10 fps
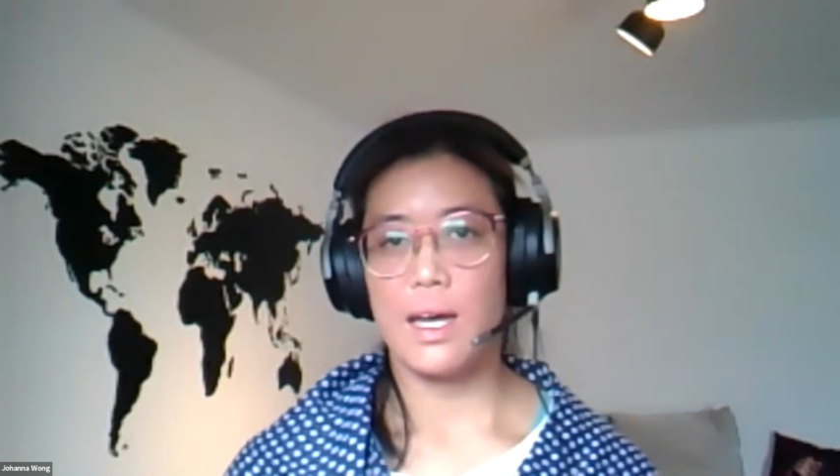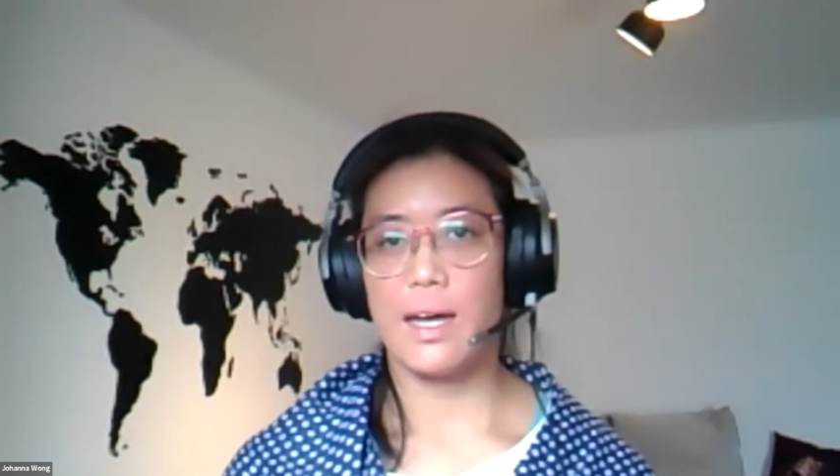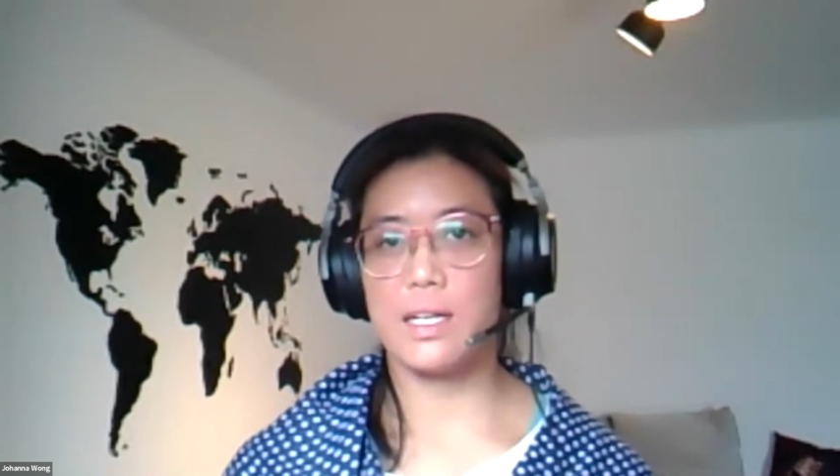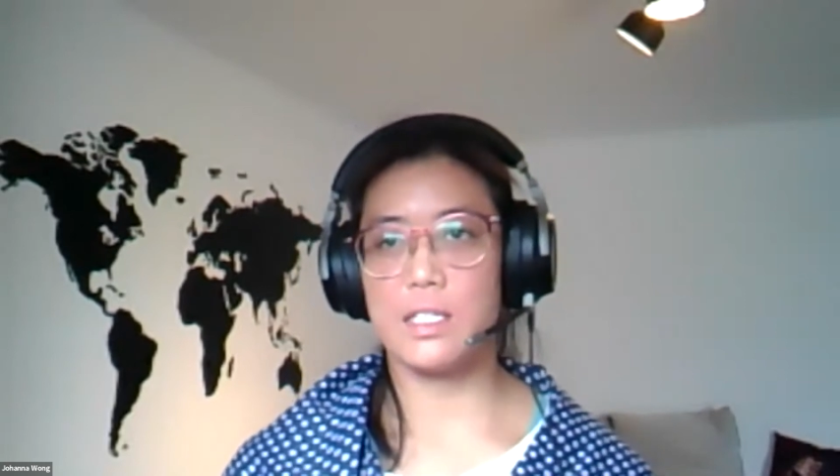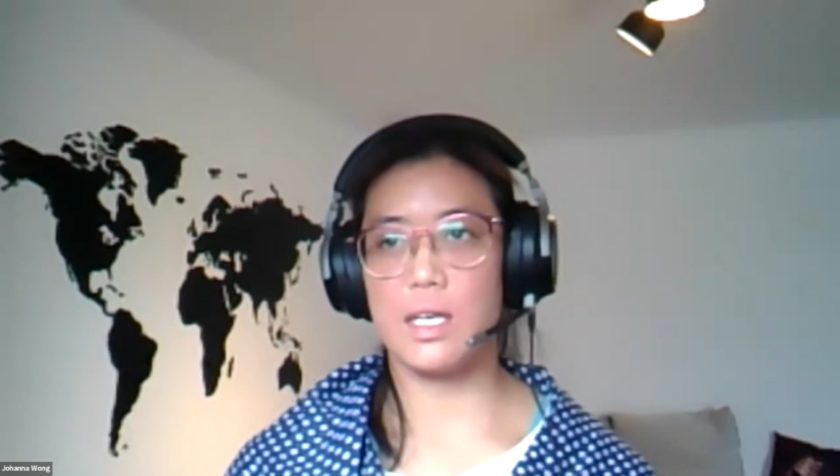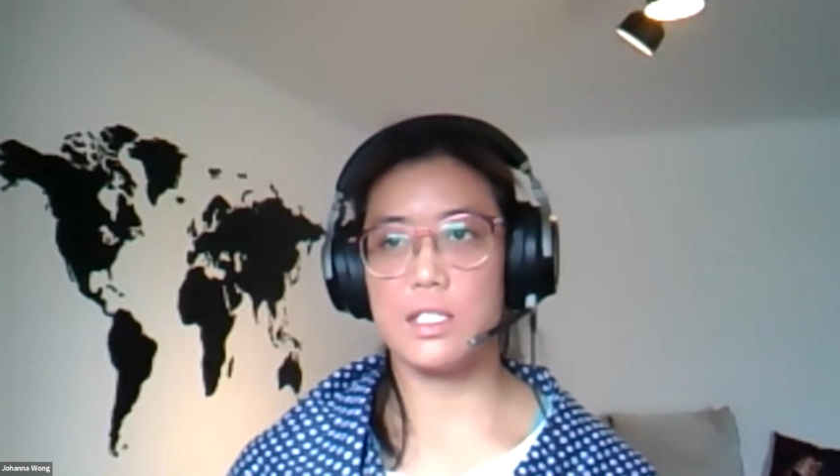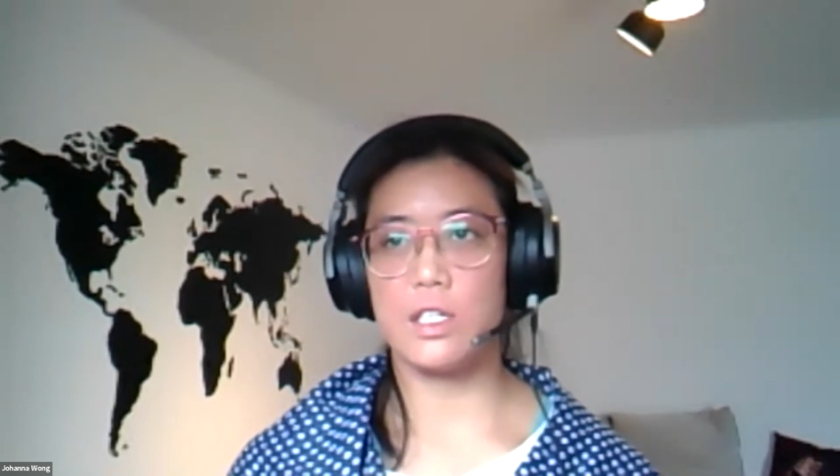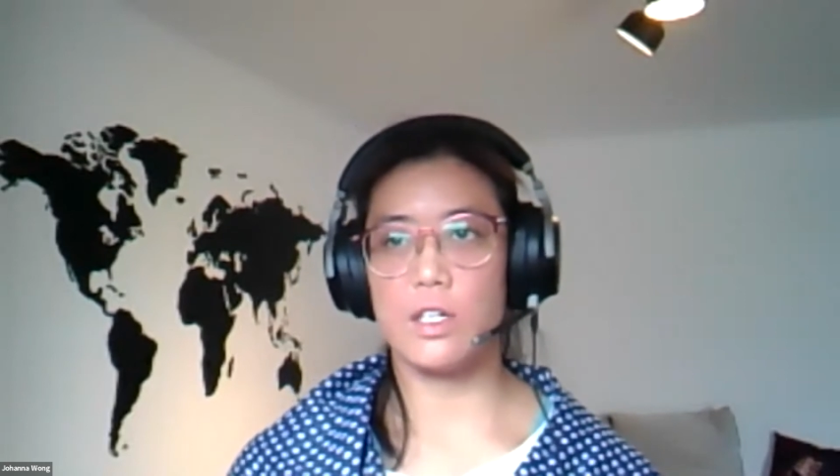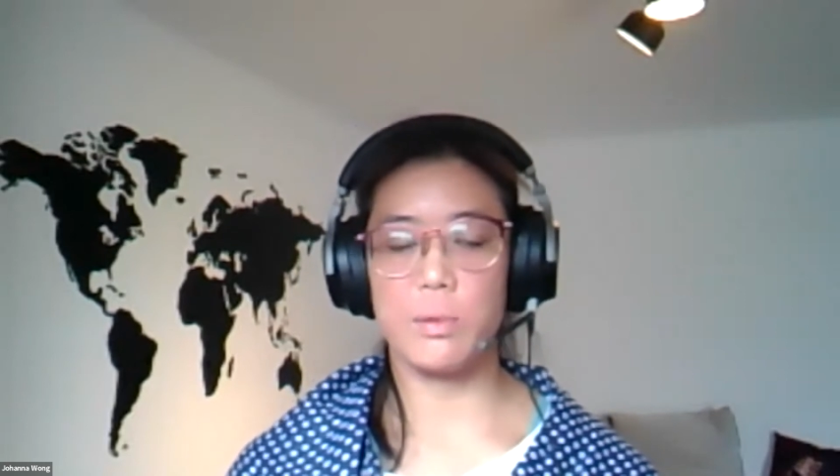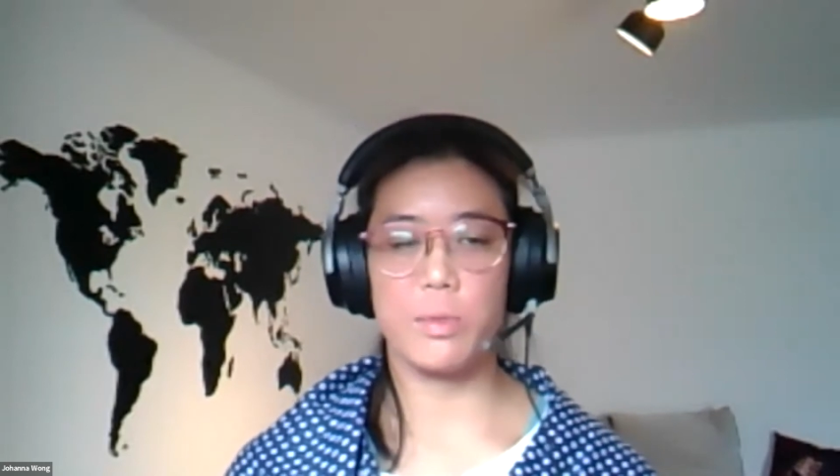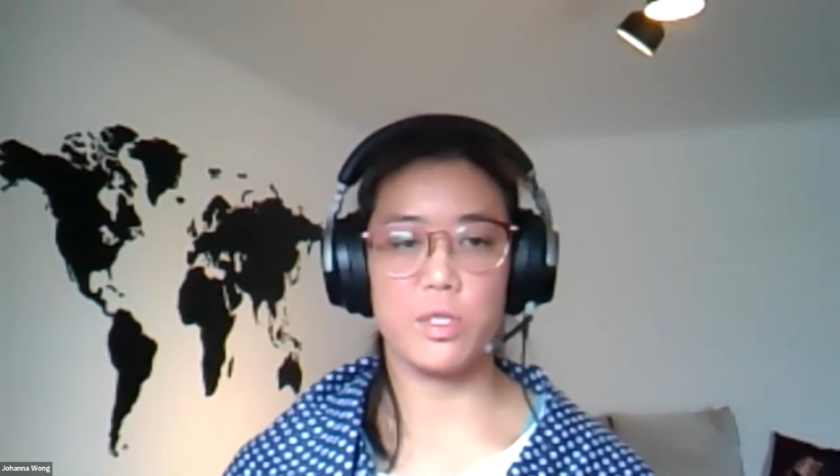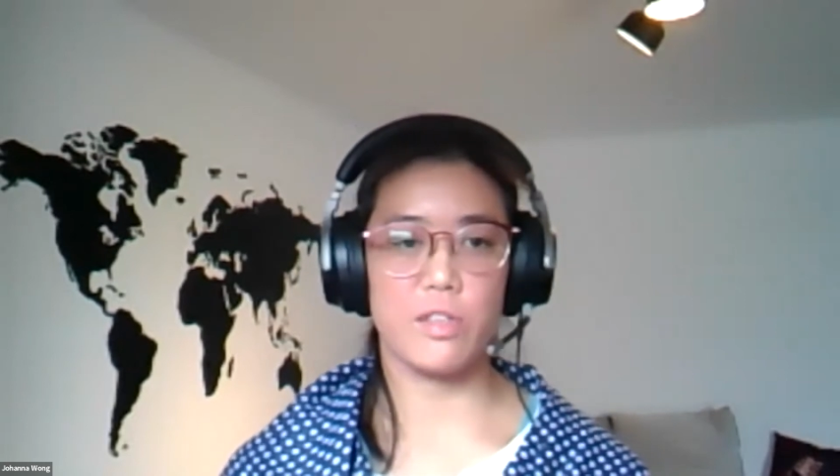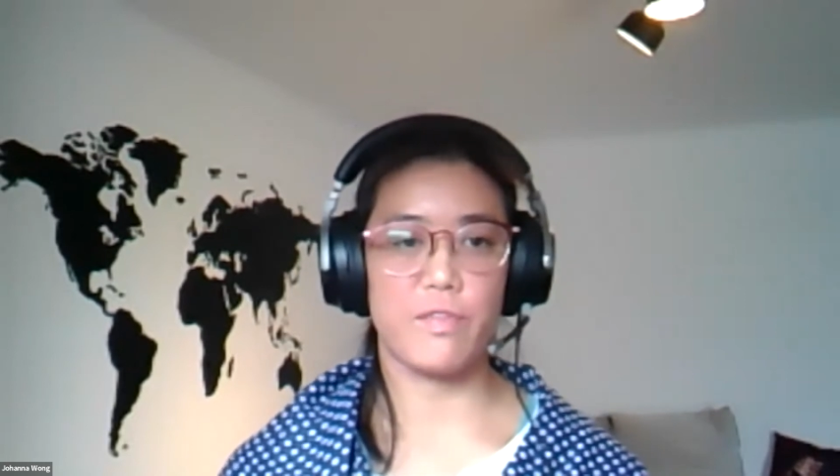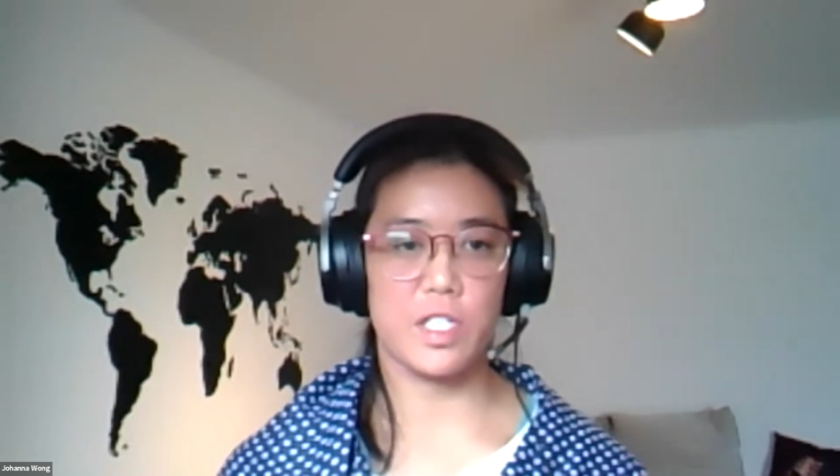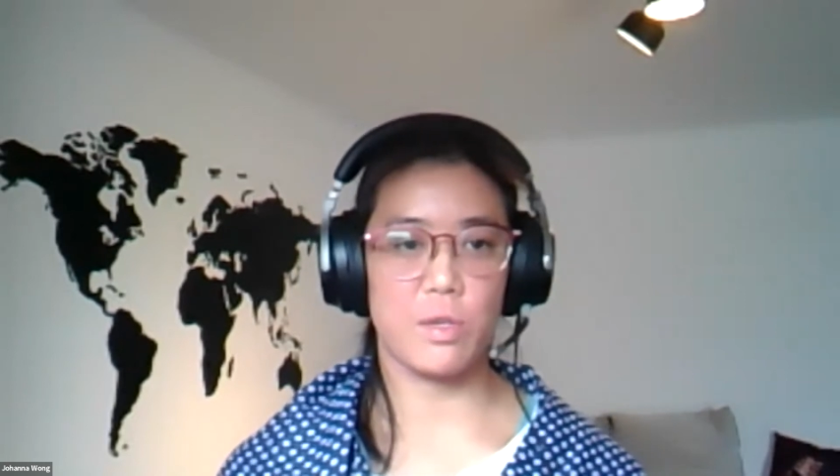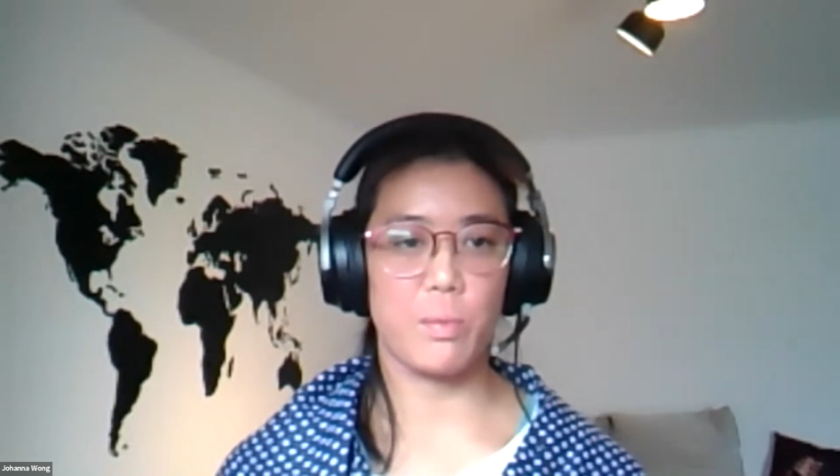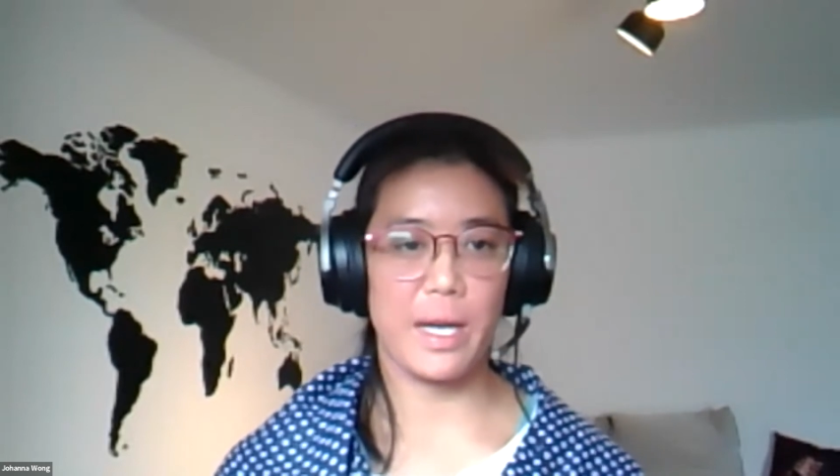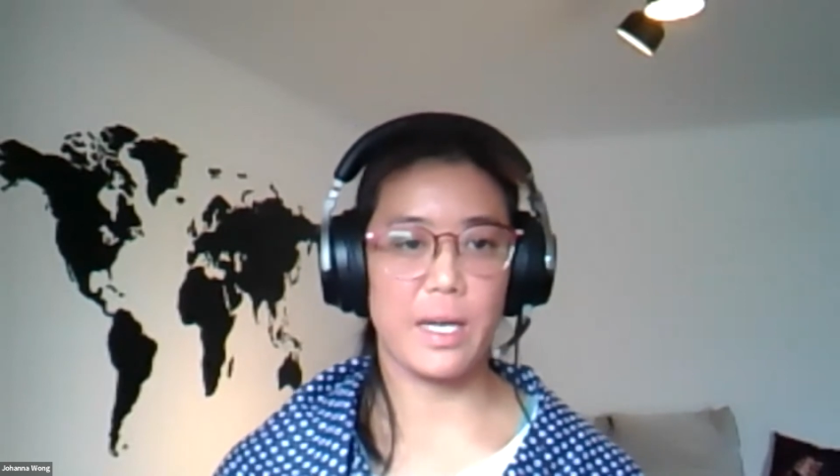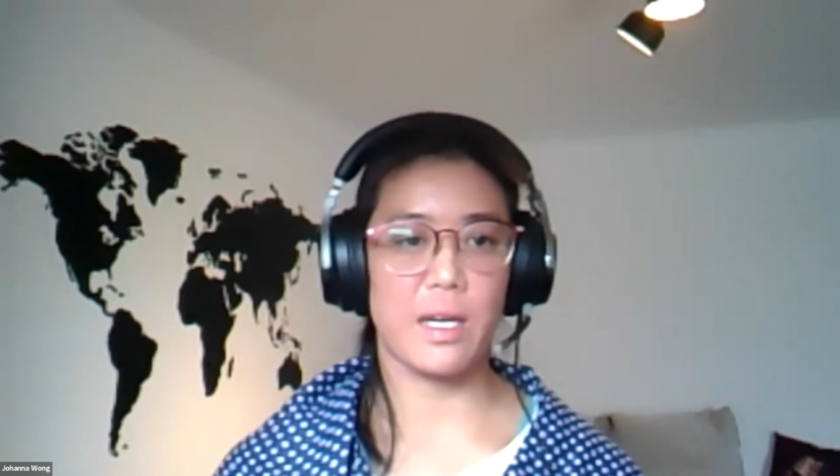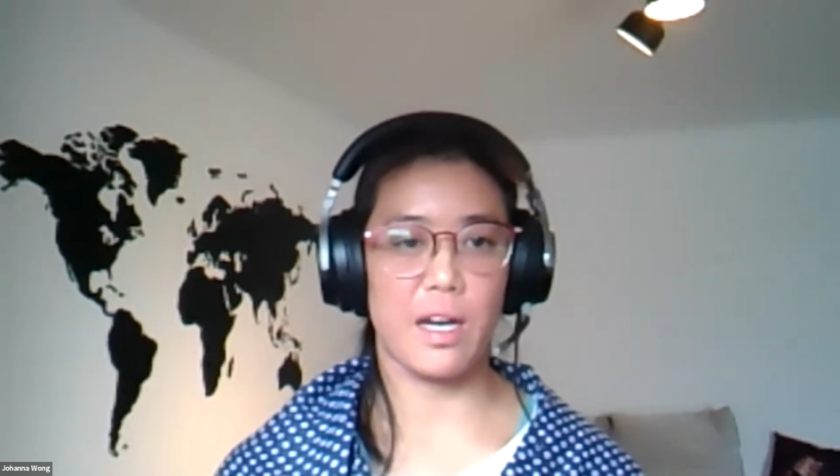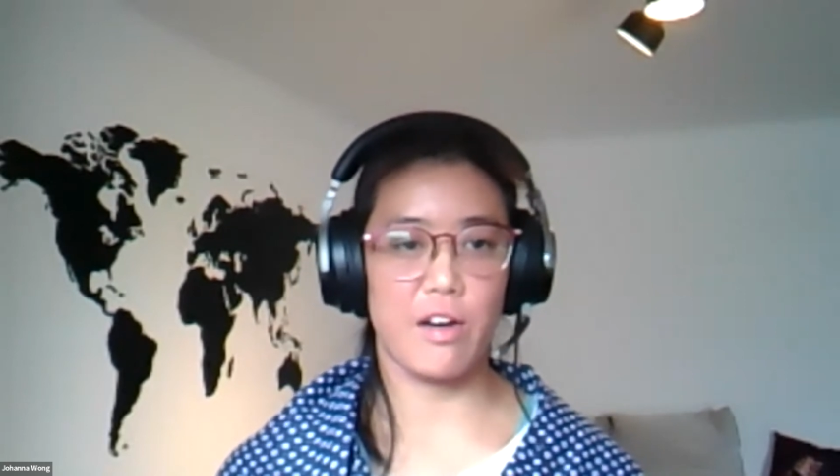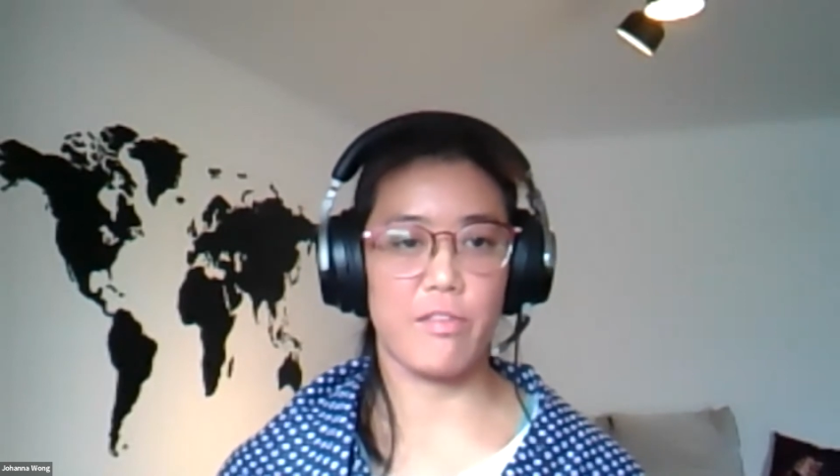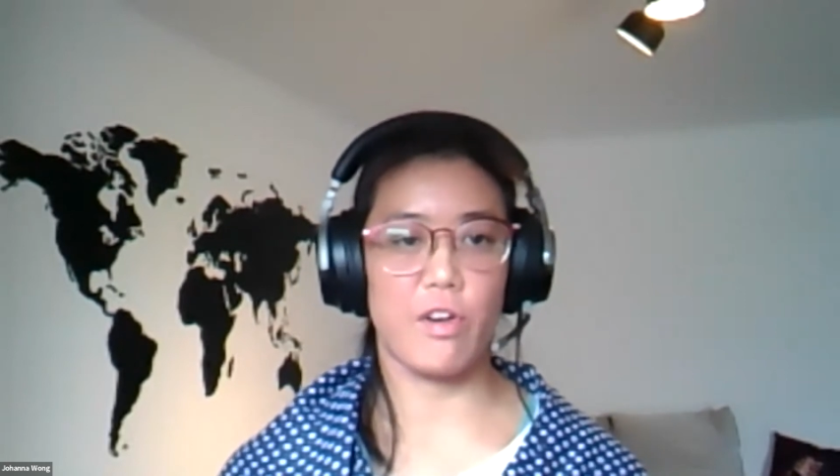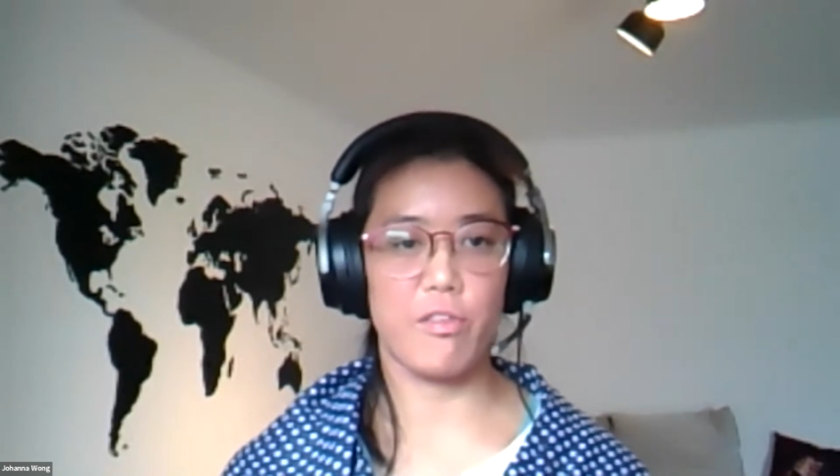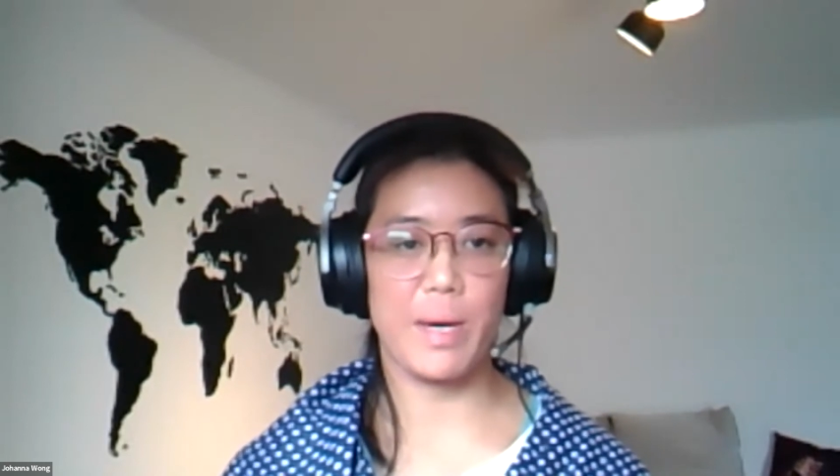And it's not the most efficient way of